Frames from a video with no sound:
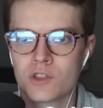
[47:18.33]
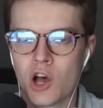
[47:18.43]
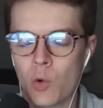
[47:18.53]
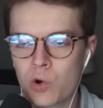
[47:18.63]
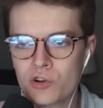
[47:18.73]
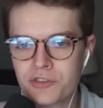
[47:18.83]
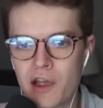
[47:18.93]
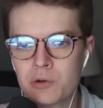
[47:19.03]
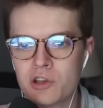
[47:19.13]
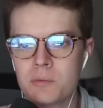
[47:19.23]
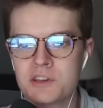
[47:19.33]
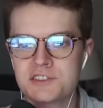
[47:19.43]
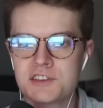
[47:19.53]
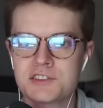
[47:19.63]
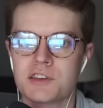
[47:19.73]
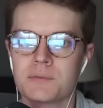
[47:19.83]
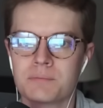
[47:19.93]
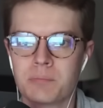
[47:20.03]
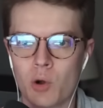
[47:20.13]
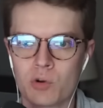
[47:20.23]
A worse outcome existed,
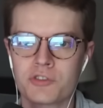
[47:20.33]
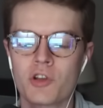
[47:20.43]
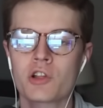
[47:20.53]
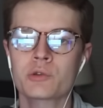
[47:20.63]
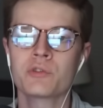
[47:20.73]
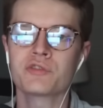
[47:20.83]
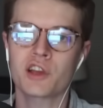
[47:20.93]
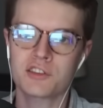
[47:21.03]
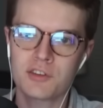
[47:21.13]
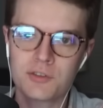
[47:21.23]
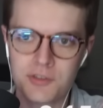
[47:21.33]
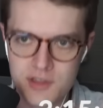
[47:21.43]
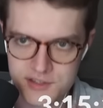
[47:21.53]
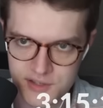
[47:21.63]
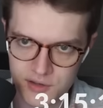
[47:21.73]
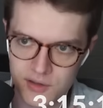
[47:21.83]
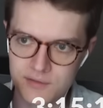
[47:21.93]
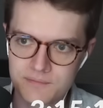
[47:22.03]
but we're stalling Reflect here, so that's good.